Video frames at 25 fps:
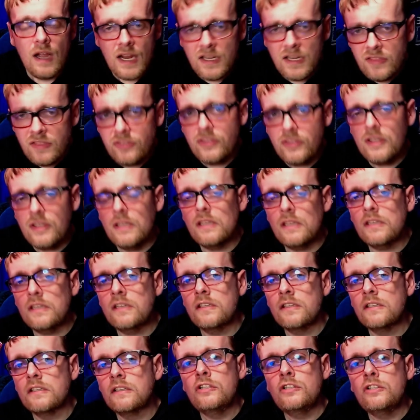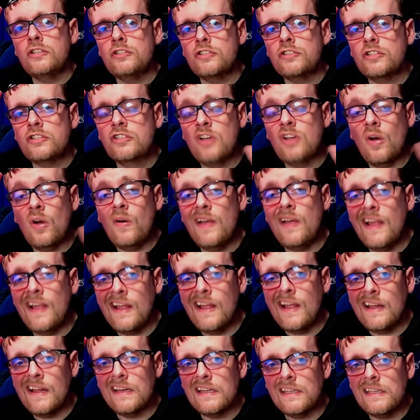I think you should go
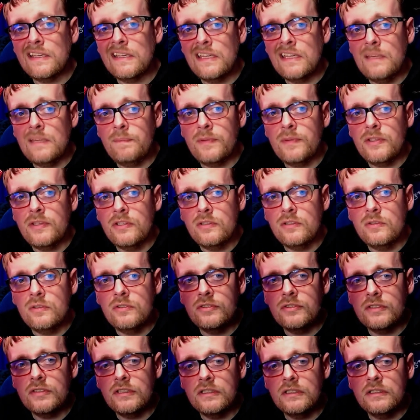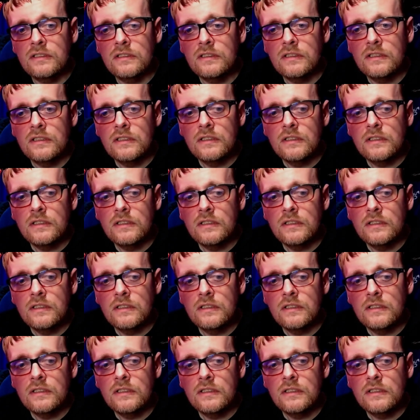ahead and keep using